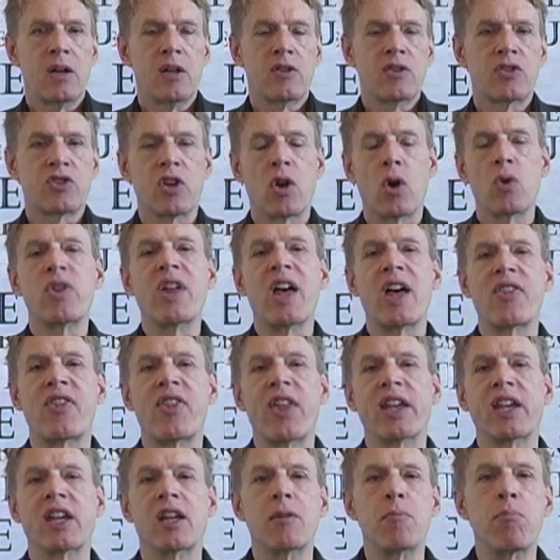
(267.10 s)
so that
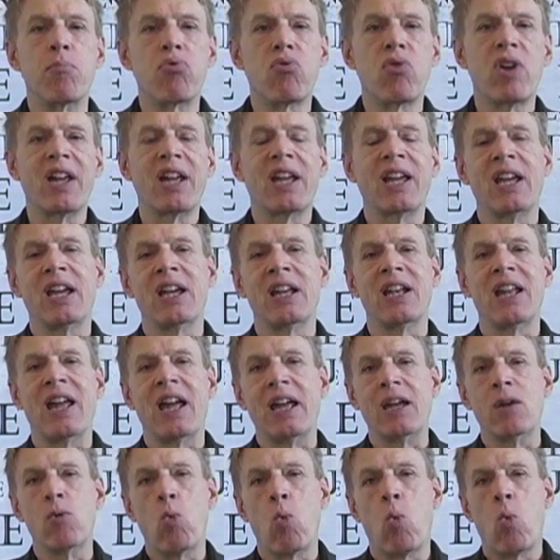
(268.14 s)
they can bring in
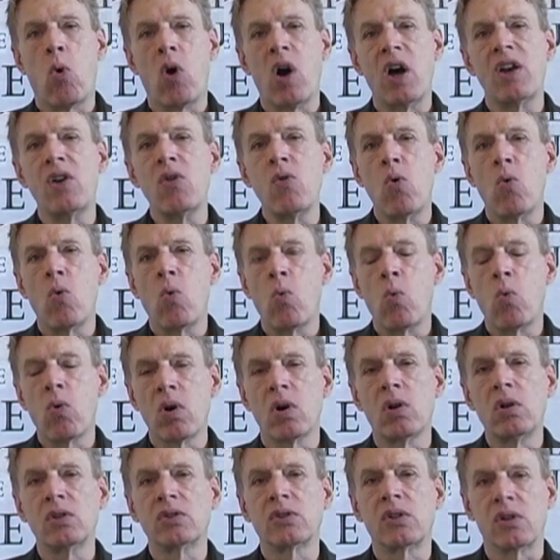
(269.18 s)
a one
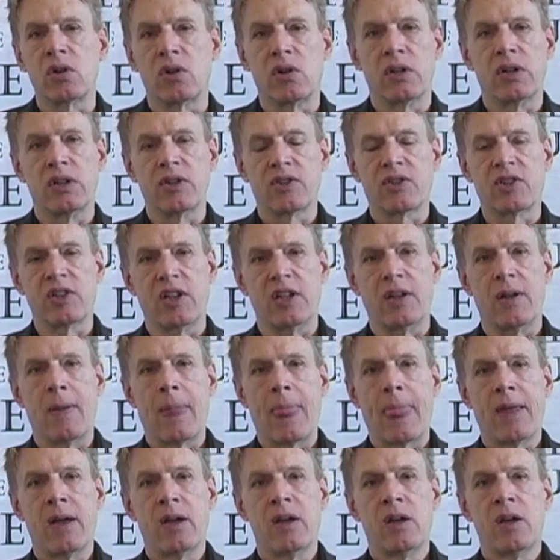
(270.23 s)
world currency,
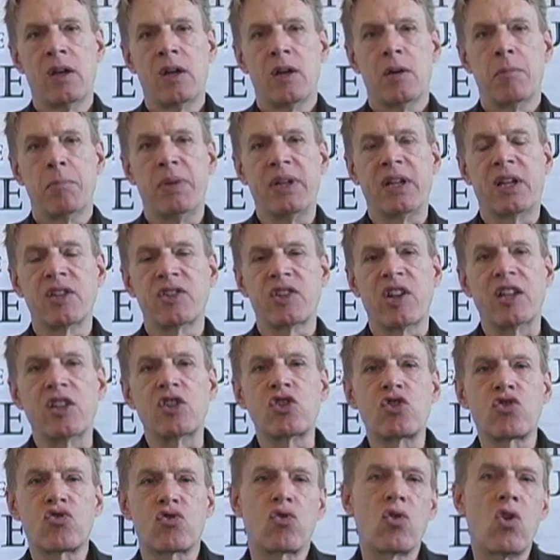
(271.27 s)
because a
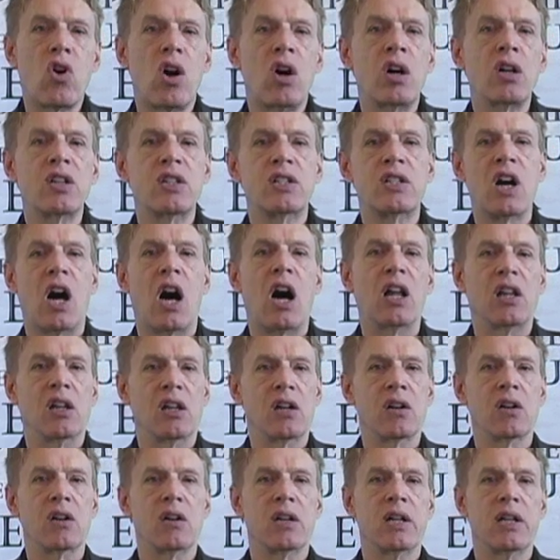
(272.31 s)
strong
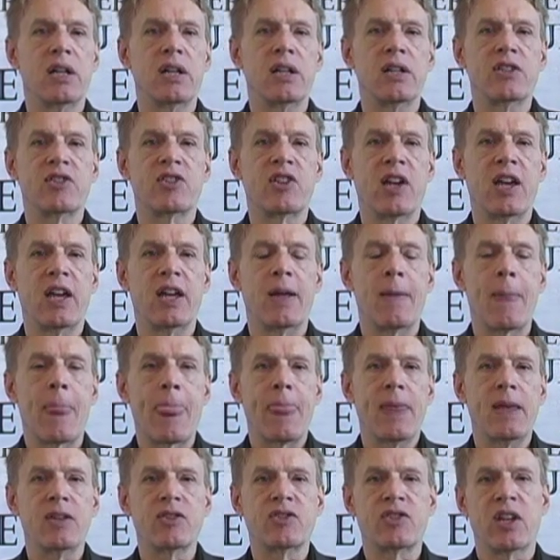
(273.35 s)
dollar is
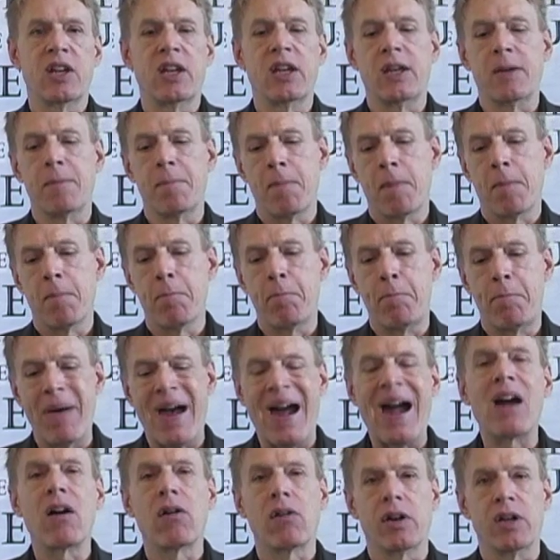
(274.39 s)
a
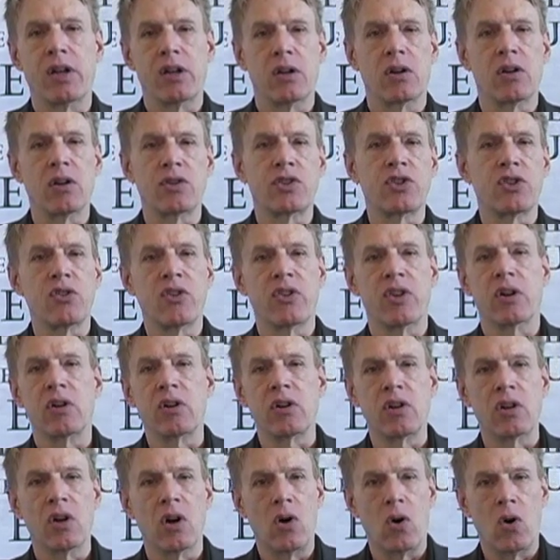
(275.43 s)
barrier to their
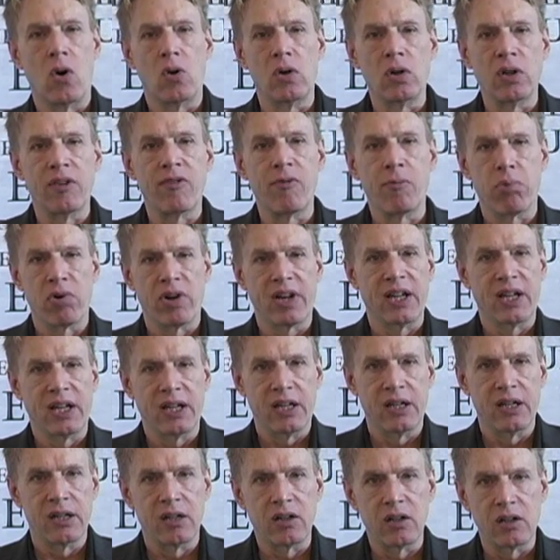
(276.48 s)
goal of
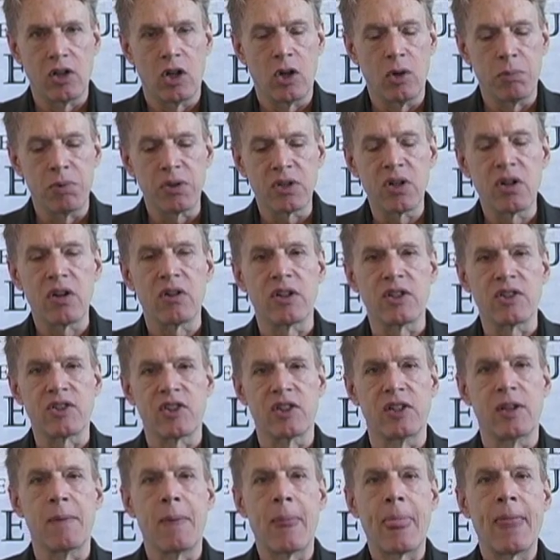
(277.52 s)
bringing in a global
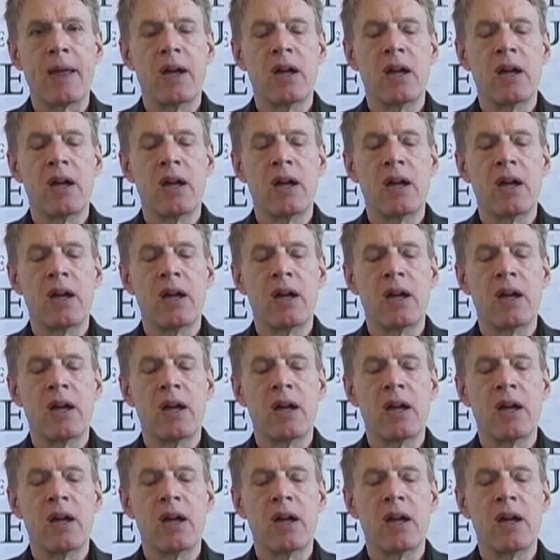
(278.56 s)
currency.